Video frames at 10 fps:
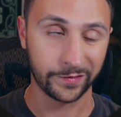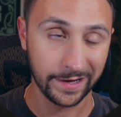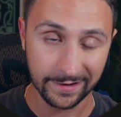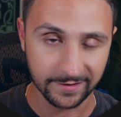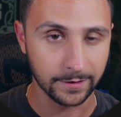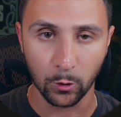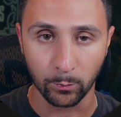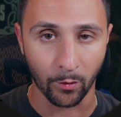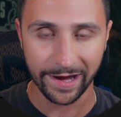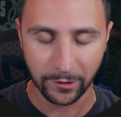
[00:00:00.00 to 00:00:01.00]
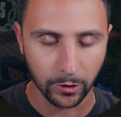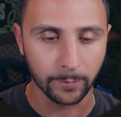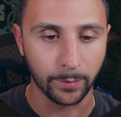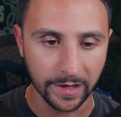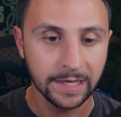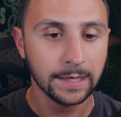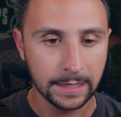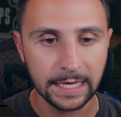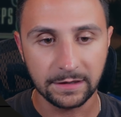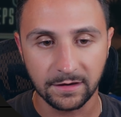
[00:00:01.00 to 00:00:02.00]
think it's a no-brainer, but
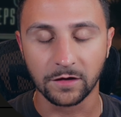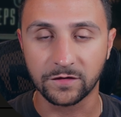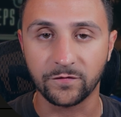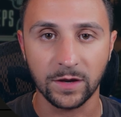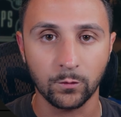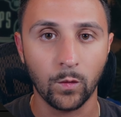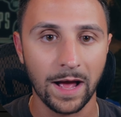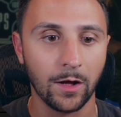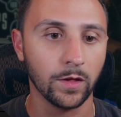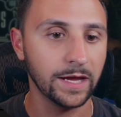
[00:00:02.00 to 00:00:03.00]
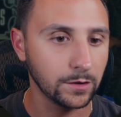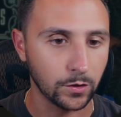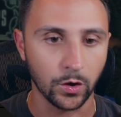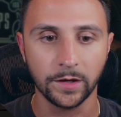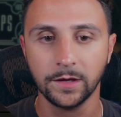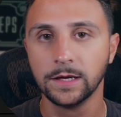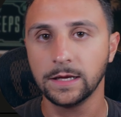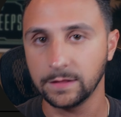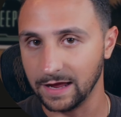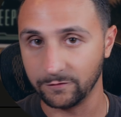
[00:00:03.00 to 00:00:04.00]
it does fit well in good.
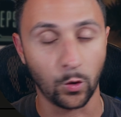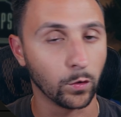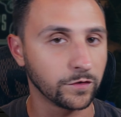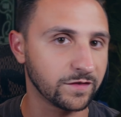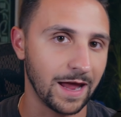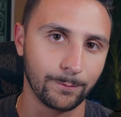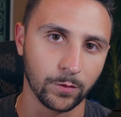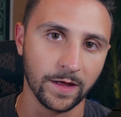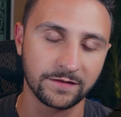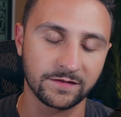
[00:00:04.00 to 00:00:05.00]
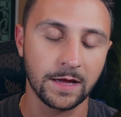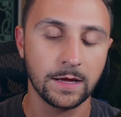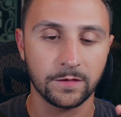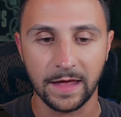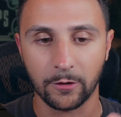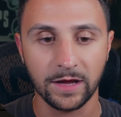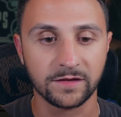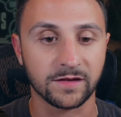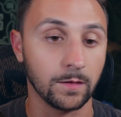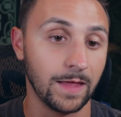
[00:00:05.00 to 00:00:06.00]
They have gorgeous templates, there
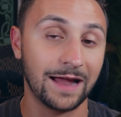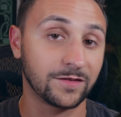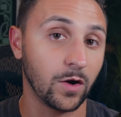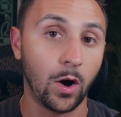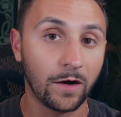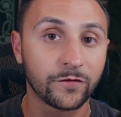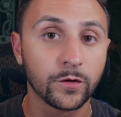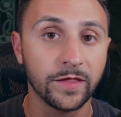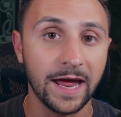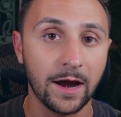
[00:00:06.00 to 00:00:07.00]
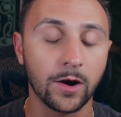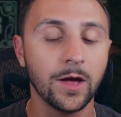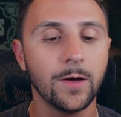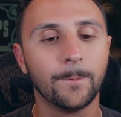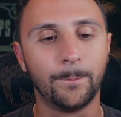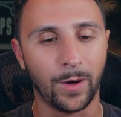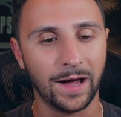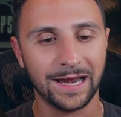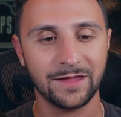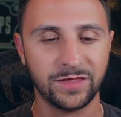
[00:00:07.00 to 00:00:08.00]
is a lot to offer there,
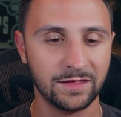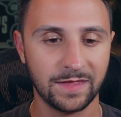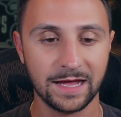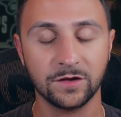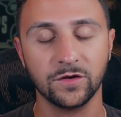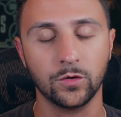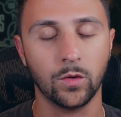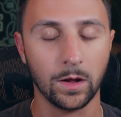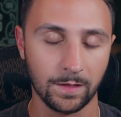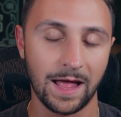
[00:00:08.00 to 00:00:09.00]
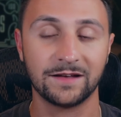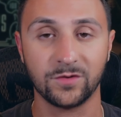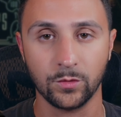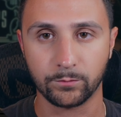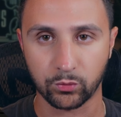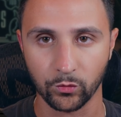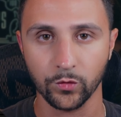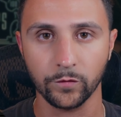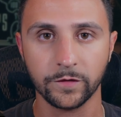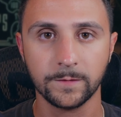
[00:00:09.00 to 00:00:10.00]
but I think they could do a lot to improve.